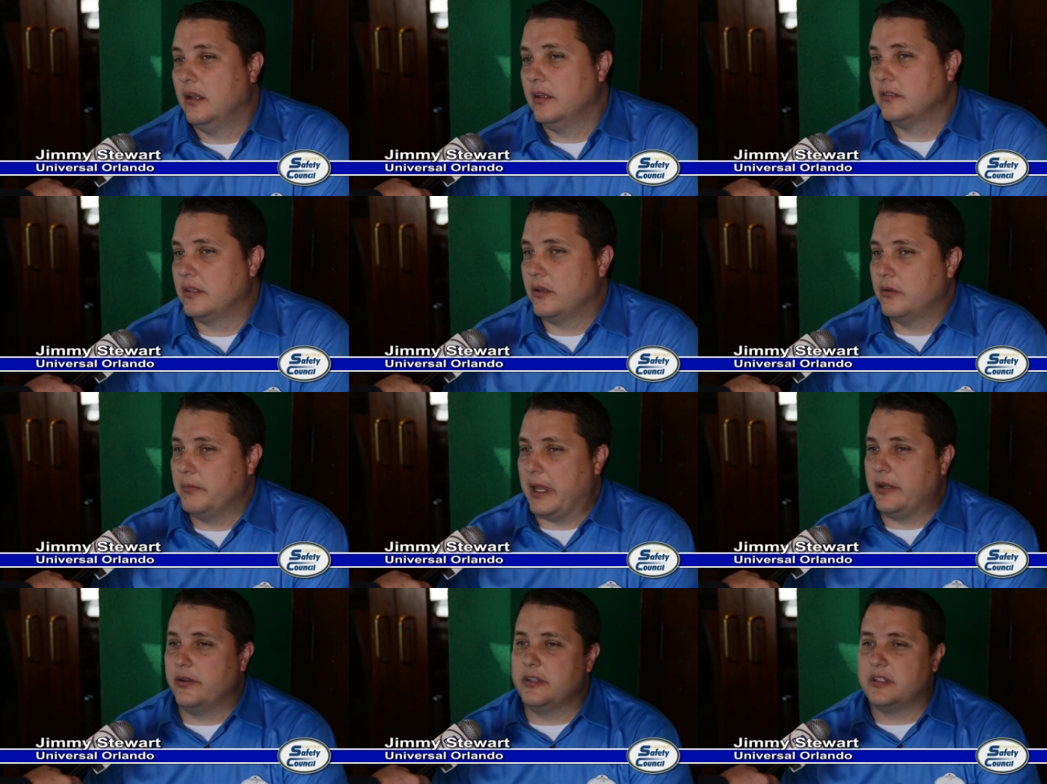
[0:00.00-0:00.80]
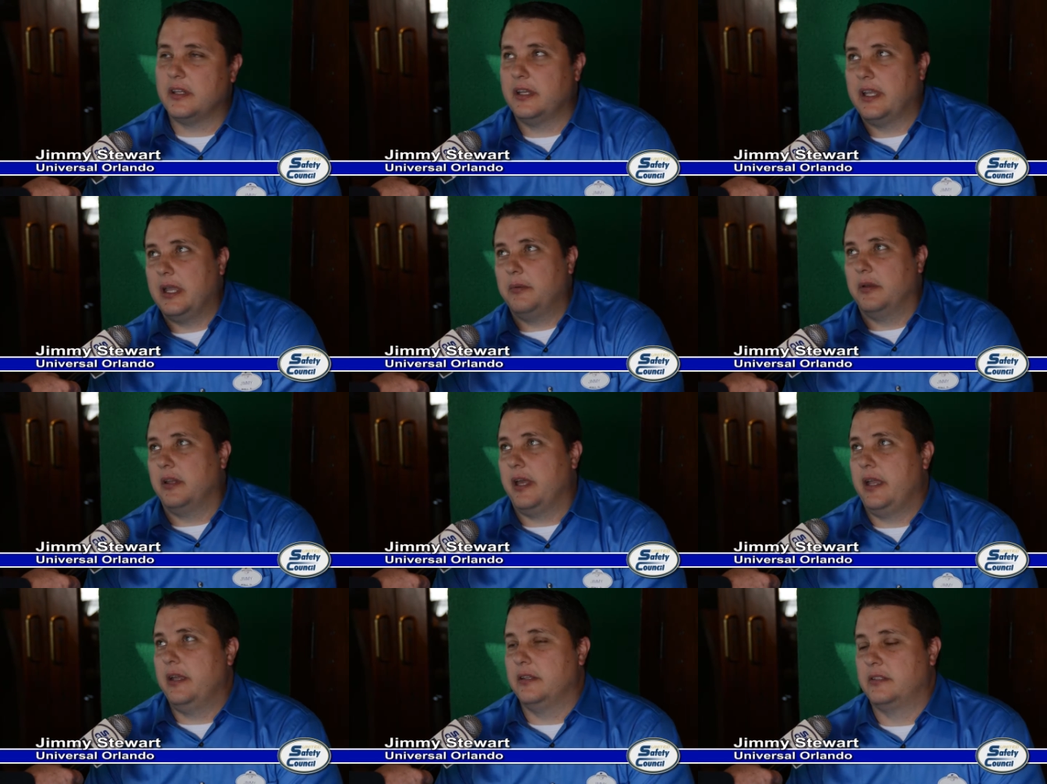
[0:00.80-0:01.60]
So the main reason I came
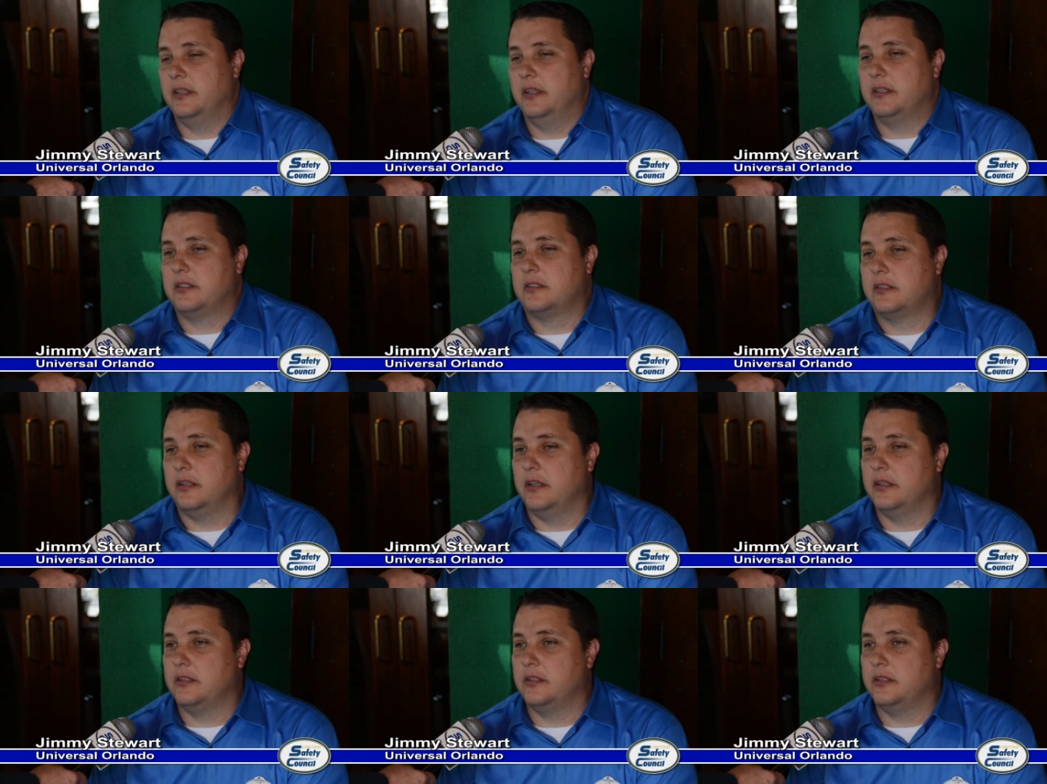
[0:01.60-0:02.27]
today is, is to,